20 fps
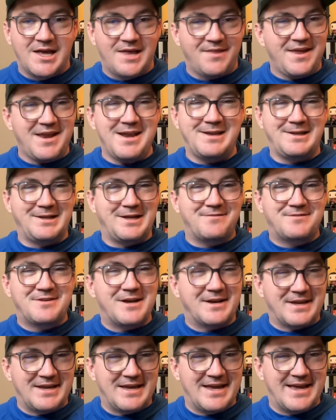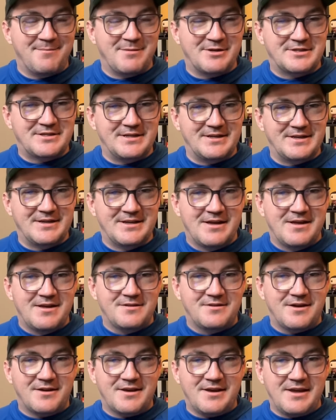They didn't love Dougie Hamilton.
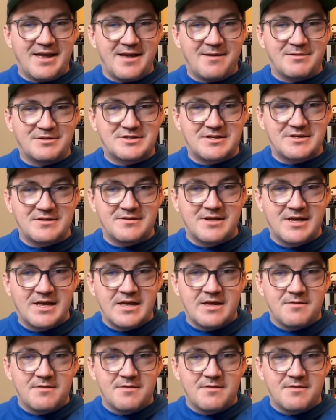Dougie Hamilton